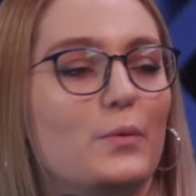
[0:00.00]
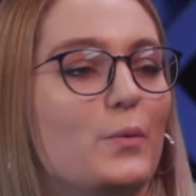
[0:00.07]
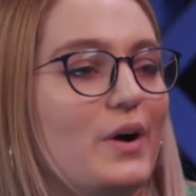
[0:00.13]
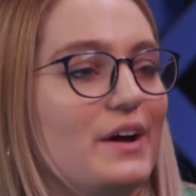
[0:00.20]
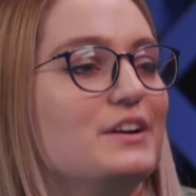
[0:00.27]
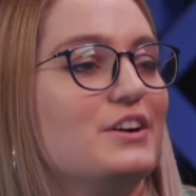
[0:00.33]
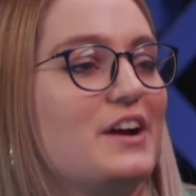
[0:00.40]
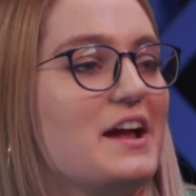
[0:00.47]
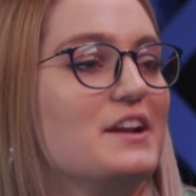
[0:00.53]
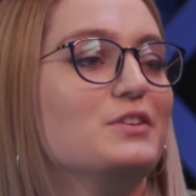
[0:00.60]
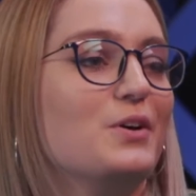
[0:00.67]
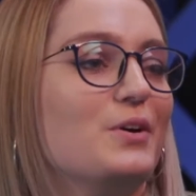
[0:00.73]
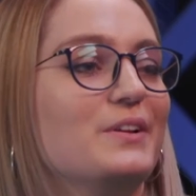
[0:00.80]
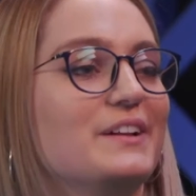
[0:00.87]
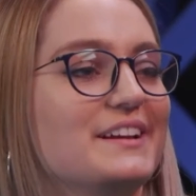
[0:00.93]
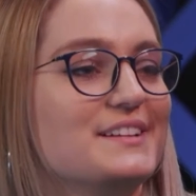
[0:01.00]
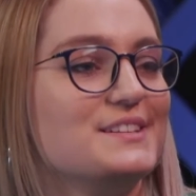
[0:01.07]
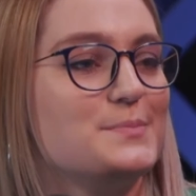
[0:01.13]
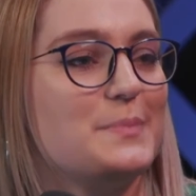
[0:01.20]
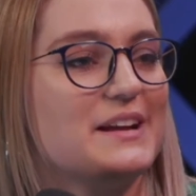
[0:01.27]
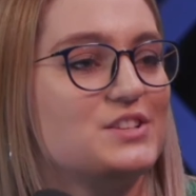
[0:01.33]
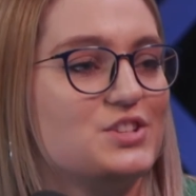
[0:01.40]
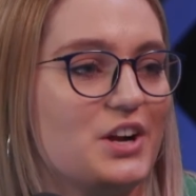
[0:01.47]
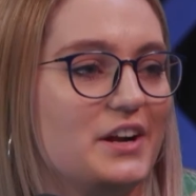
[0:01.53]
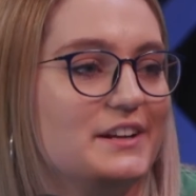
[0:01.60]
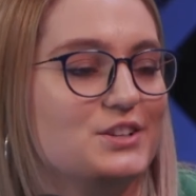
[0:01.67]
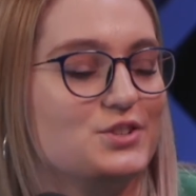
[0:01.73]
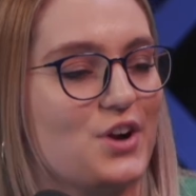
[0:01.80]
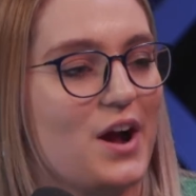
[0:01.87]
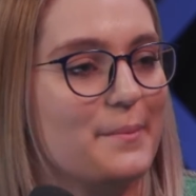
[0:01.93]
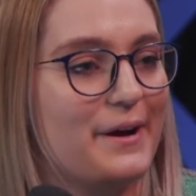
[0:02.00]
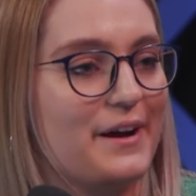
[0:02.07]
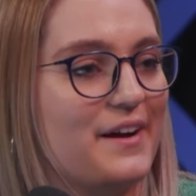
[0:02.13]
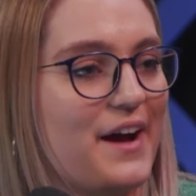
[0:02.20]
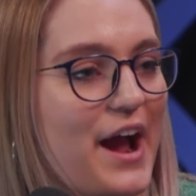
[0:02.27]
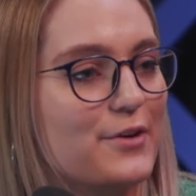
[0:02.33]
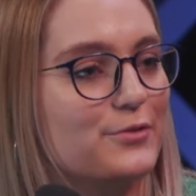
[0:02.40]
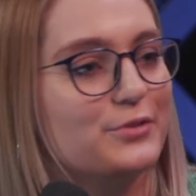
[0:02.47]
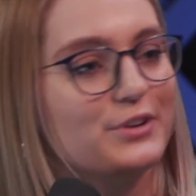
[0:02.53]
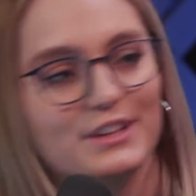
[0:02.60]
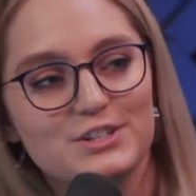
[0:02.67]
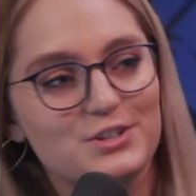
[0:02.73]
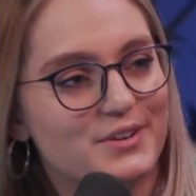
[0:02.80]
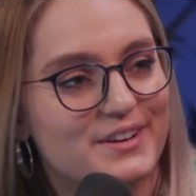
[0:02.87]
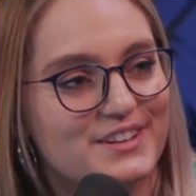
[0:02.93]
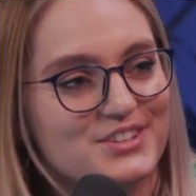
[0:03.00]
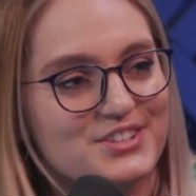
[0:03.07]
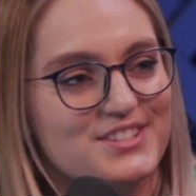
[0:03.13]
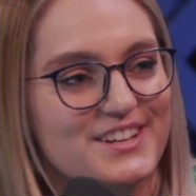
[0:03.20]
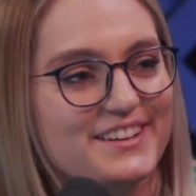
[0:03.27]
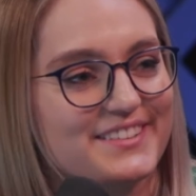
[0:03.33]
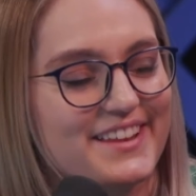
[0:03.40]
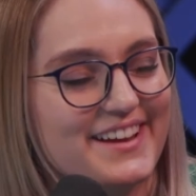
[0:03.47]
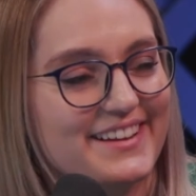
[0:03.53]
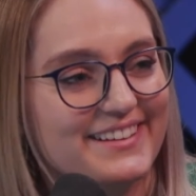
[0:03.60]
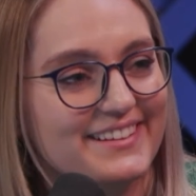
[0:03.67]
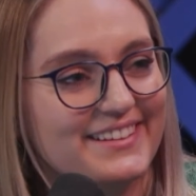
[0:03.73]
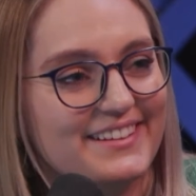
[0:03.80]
what your end goal is by starting drama. I really don't understand that.